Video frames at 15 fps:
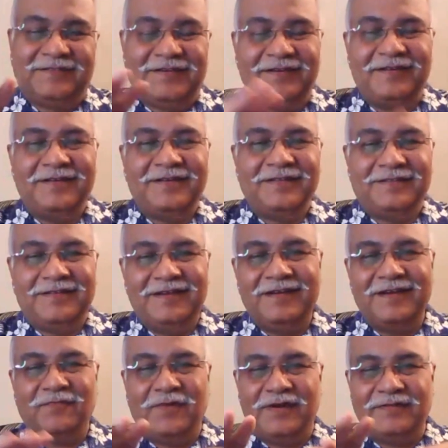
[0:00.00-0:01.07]
See, P
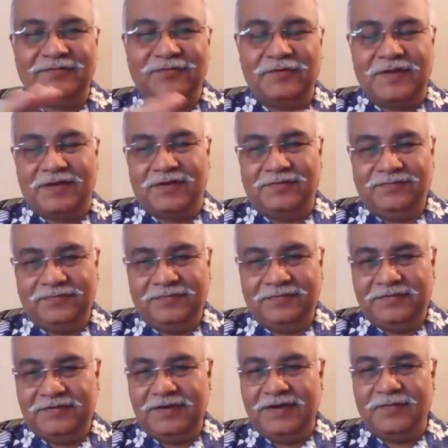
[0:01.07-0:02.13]
number is good enough.
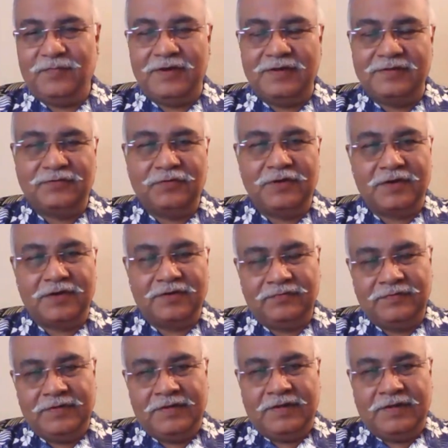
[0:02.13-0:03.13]
P number is good enough.